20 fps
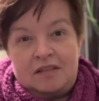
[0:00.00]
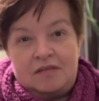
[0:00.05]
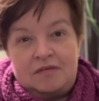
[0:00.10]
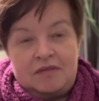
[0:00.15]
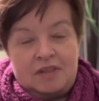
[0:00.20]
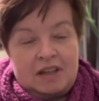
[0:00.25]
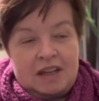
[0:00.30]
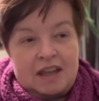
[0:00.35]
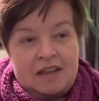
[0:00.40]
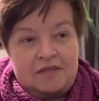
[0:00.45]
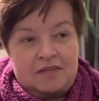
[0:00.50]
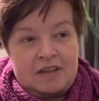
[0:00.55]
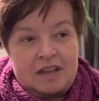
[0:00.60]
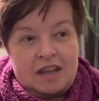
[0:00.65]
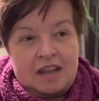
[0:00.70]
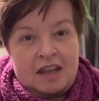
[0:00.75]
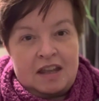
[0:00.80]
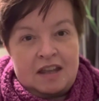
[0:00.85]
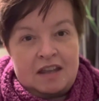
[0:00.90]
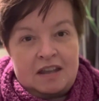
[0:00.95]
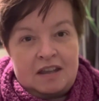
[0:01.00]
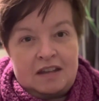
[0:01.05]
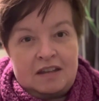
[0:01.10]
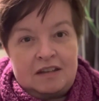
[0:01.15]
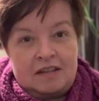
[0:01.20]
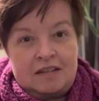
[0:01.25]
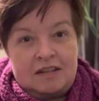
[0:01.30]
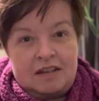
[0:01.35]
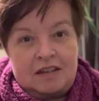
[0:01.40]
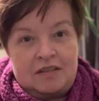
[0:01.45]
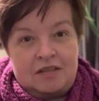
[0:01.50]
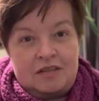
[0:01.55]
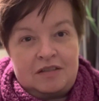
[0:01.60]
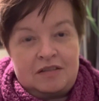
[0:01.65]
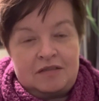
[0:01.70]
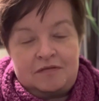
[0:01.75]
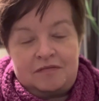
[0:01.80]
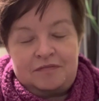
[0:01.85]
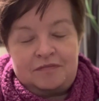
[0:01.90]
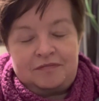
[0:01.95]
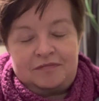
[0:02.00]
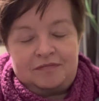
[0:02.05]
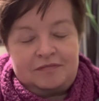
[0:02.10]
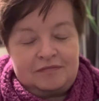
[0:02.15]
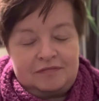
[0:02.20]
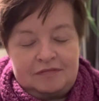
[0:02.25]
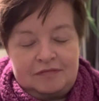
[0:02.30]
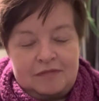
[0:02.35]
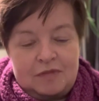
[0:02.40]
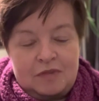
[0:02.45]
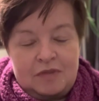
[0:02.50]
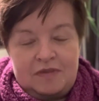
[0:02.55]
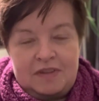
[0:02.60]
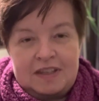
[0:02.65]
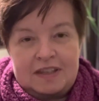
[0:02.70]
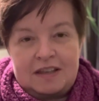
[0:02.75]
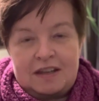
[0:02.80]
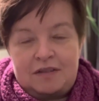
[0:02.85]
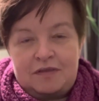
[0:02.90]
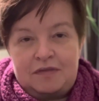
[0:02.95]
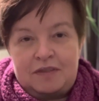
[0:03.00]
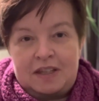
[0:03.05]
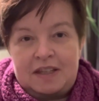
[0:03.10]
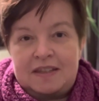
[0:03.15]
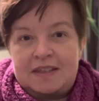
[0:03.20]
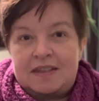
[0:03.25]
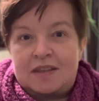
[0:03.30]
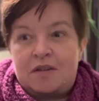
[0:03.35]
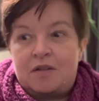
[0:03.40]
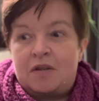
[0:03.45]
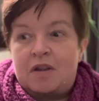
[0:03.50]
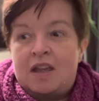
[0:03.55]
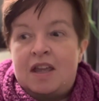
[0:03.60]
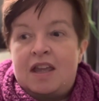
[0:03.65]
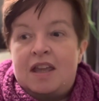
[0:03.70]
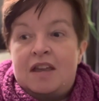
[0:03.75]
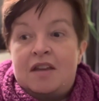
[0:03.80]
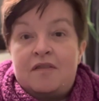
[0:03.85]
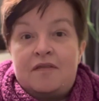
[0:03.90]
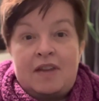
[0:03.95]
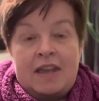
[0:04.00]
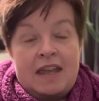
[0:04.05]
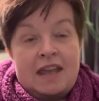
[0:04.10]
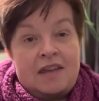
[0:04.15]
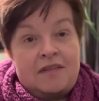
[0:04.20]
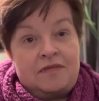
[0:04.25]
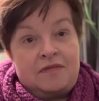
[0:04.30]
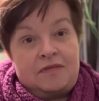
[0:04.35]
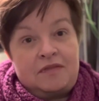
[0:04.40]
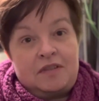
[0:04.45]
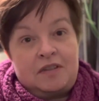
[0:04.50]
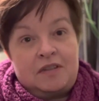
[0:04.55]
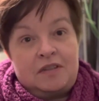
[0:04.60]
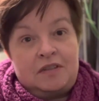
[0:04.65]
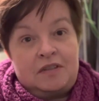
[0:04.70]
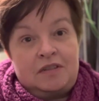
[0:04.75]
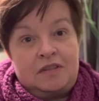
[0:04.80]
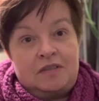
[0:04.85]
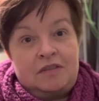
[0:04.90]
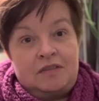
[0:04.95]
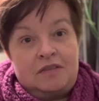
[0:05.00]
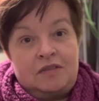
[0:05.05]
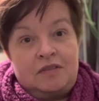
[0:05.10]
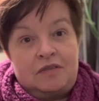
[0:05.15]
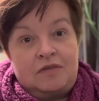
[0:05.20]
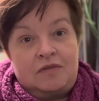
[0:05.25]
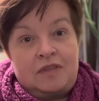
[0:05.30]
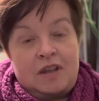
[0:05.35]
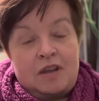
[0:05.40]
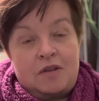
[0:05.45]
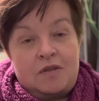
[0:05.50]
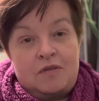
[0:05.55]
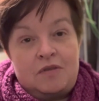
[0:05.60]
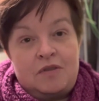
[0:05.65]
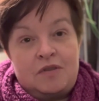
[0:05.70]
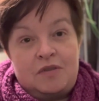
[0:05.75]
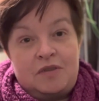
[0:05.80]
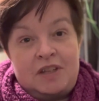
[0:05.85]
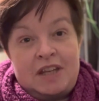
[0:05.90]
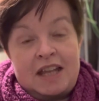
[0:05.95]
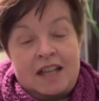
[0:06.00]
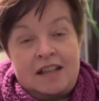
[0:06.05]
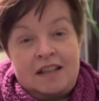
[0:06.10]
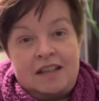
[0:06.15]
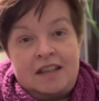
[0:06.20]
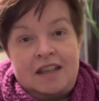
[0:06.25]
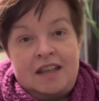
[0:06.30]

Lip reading: the cafe, and all these kind of things. So they have their own hotel,